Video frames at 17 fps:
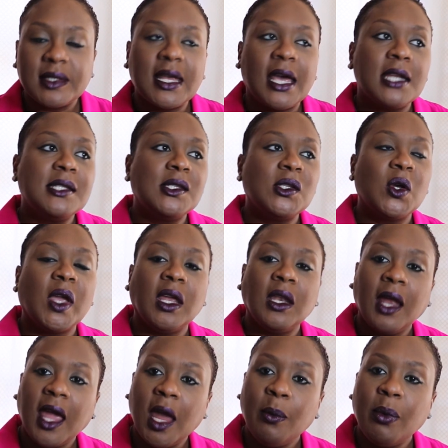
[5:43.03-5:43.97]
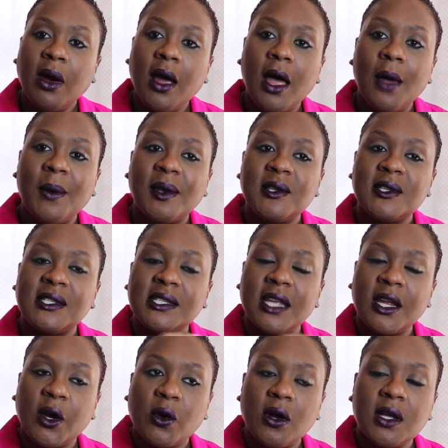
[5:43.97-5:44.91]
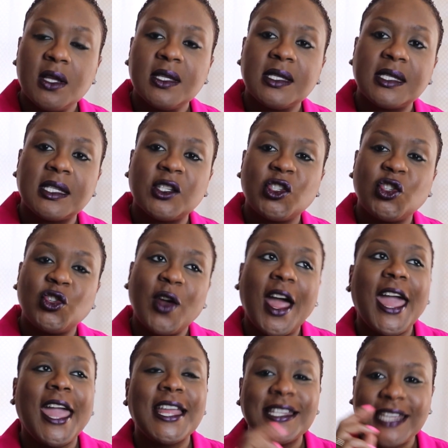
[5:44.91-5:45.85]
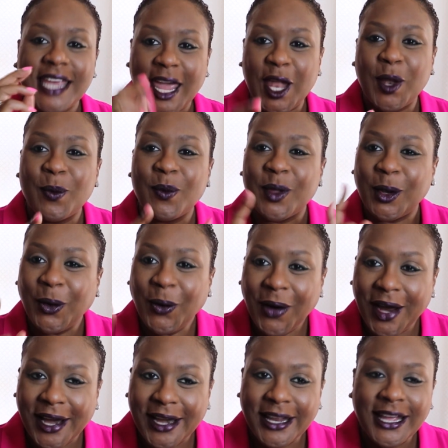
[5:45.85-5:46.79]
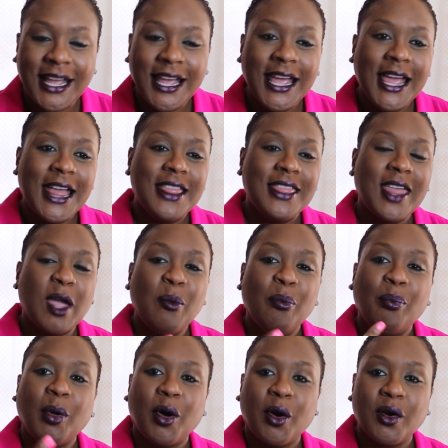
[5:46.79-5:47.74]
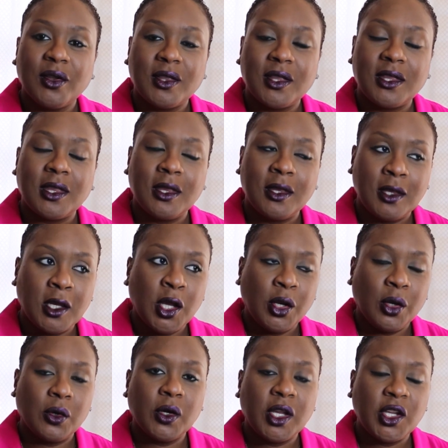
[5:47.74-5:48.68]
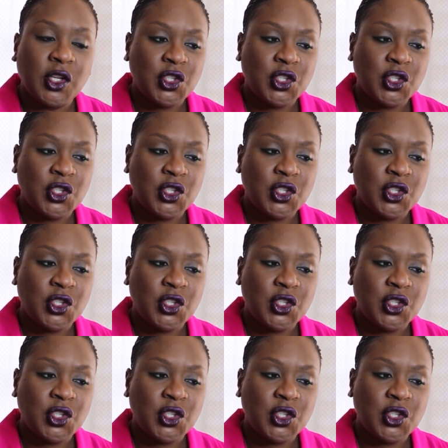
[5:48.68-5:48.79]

And so in Abraham and Sarah's trying to help the Lord, they birthed, you know,